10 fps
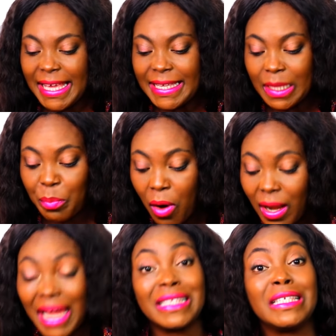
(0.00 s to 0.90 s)
is the
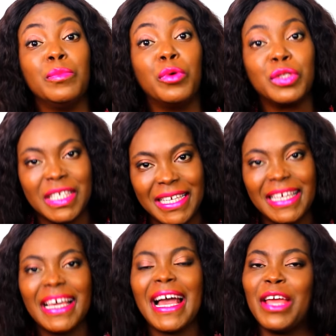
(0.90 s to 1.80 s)
Paul and
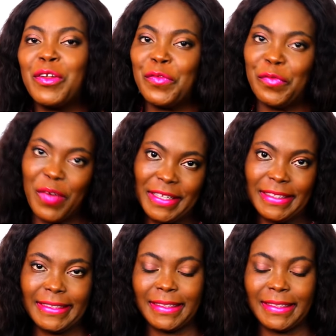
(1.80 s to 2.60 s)
Timothy kind of friends.